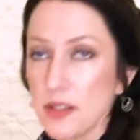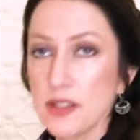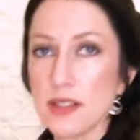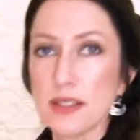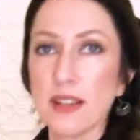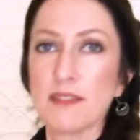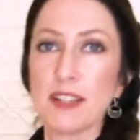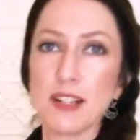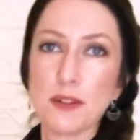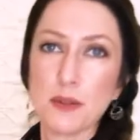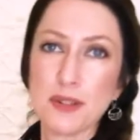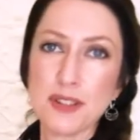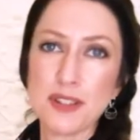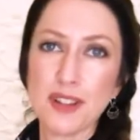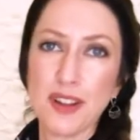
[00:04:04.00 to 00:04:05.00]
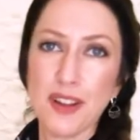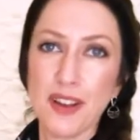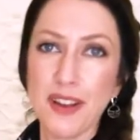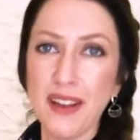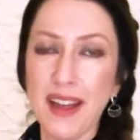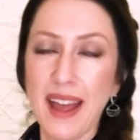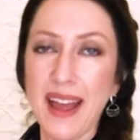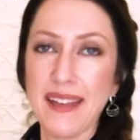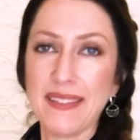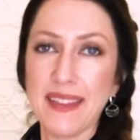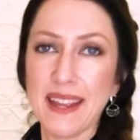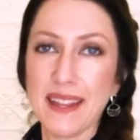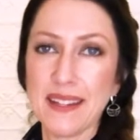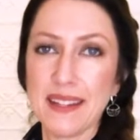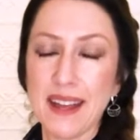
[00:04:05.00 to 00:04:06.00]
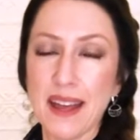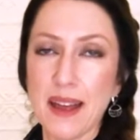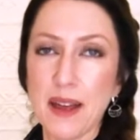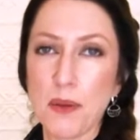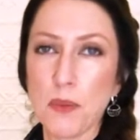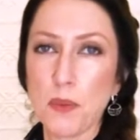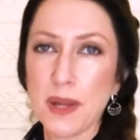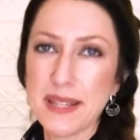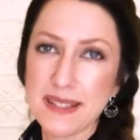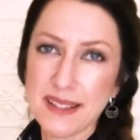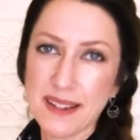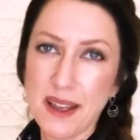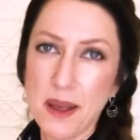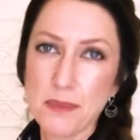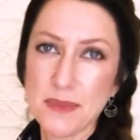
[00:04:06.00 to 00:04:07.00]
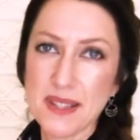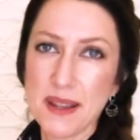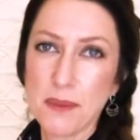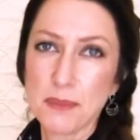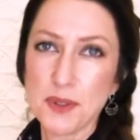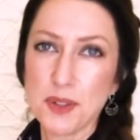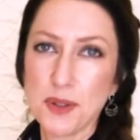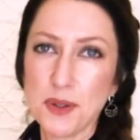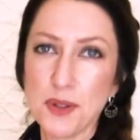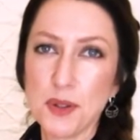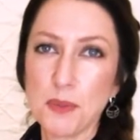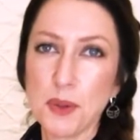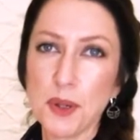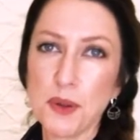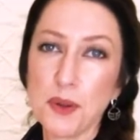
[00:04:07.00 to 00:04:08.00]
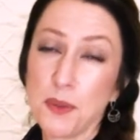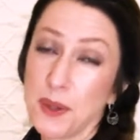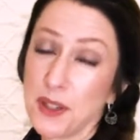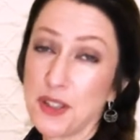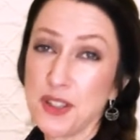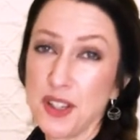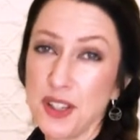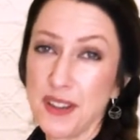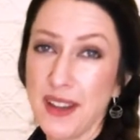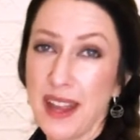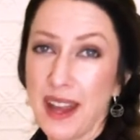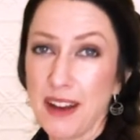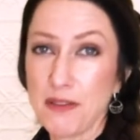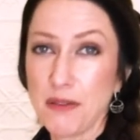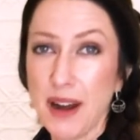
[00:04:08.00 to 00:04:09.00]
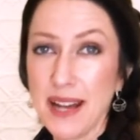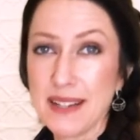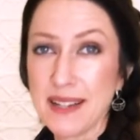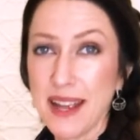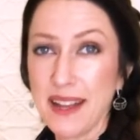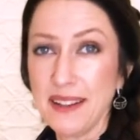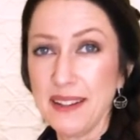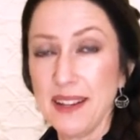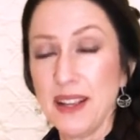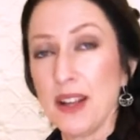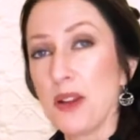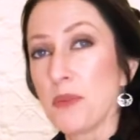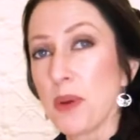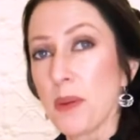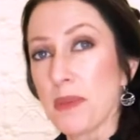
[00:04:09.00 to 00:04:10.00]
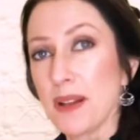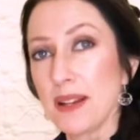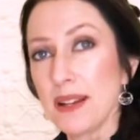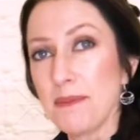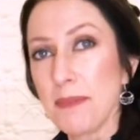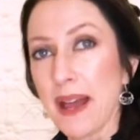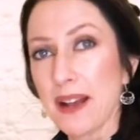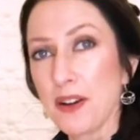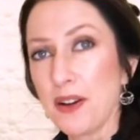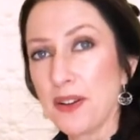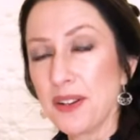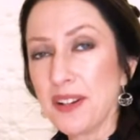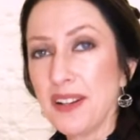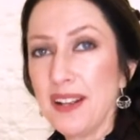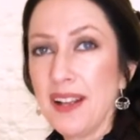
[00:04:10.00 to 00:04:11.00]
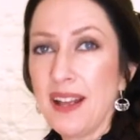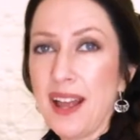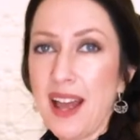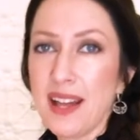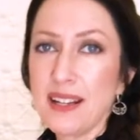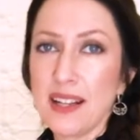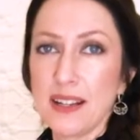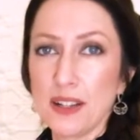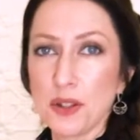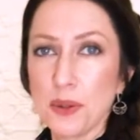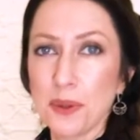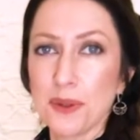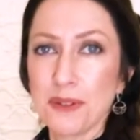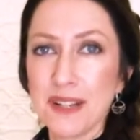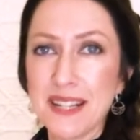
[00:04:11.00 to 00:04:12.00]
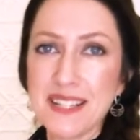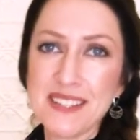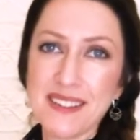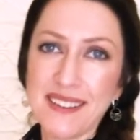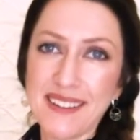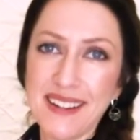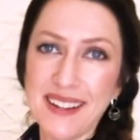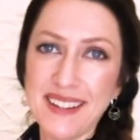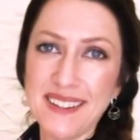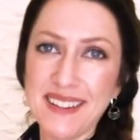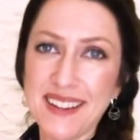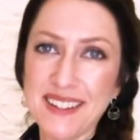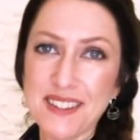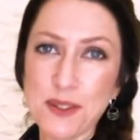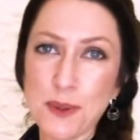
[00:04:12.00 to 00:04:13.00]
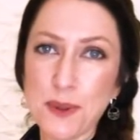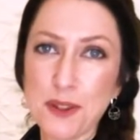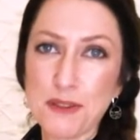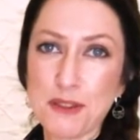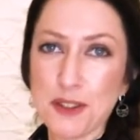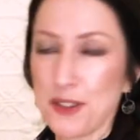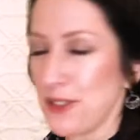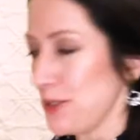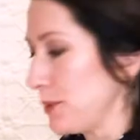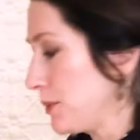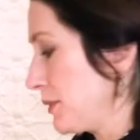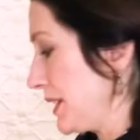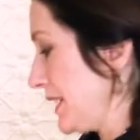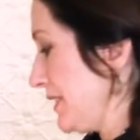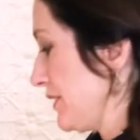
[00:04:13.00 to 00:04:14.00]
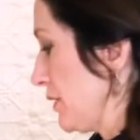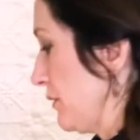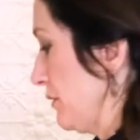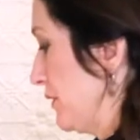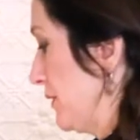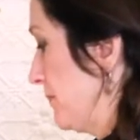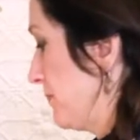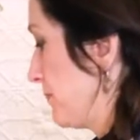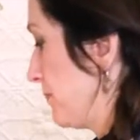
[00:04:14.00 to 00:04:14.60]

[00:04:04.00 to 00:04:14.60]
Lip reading: Just give a little stir, and then once it comes up to the boil, we want to turn the heat right down, pop the lid back on, and let it cook really gently until the fruit's all really soft.